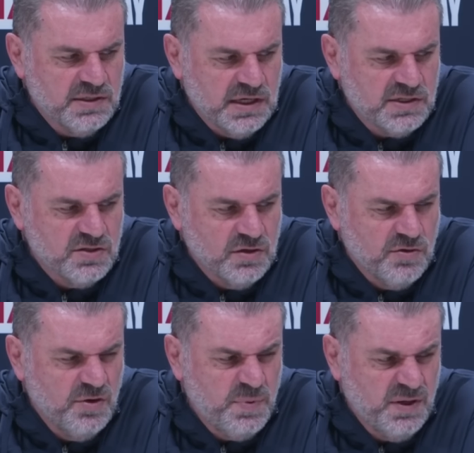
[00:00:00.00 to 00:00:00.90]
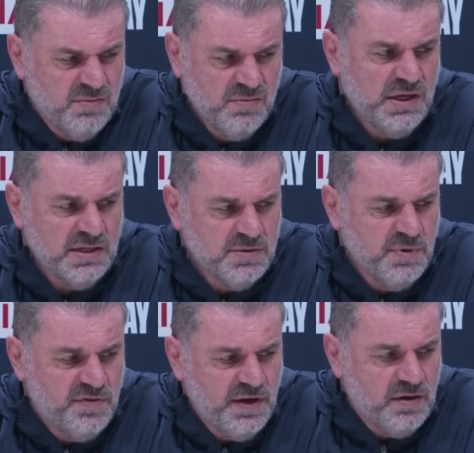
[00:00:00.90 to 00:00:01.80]
It's us as a group, but you know, to
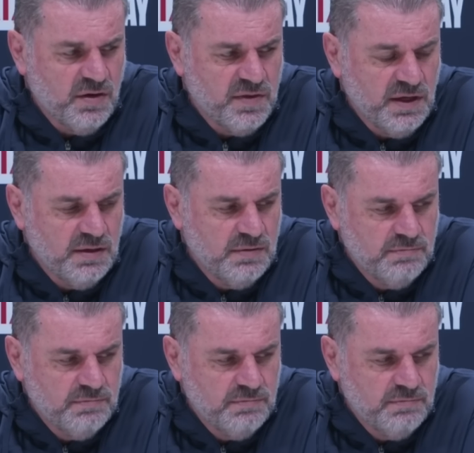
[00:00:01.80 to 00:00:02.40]
be fair, I think